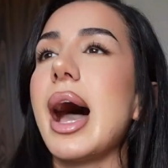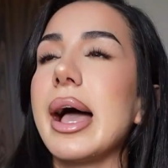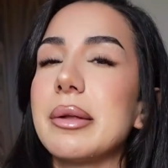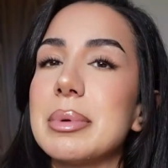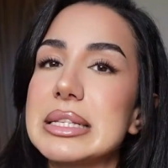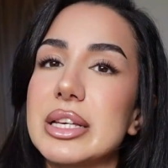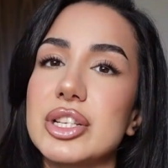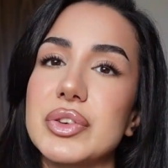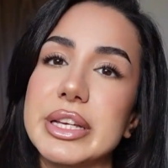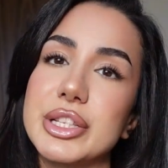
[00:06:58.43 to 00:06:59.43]
I had my
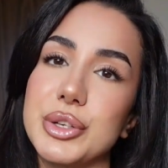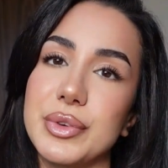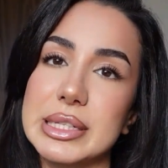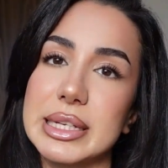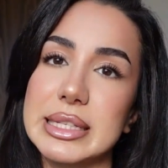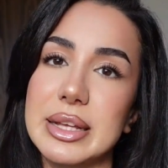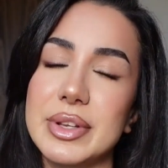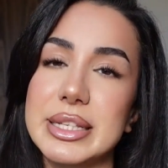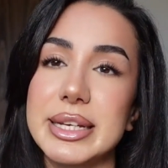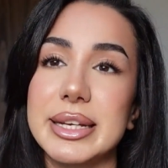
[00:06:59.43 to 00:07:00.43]
surgery in
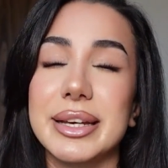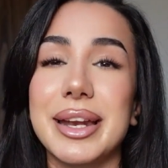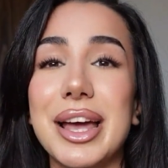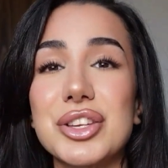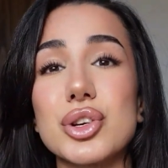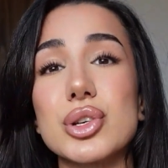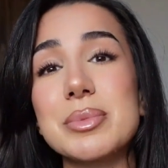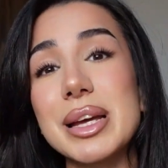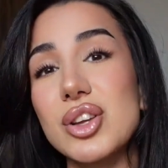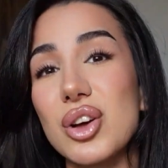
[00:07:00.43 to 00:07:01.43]
2017 and I chose
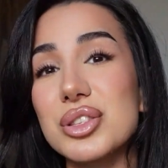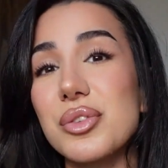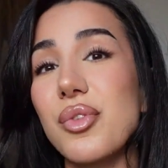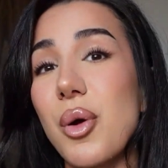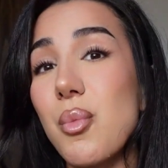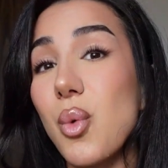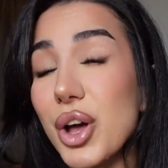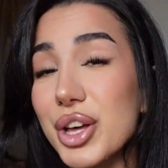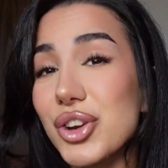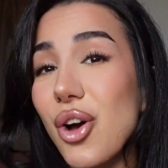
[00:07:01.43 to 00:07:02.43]
my doctor from
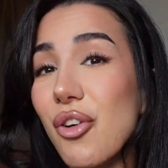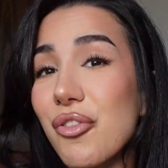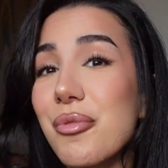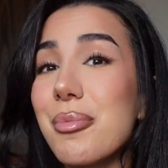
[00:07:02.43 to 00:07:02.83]
word of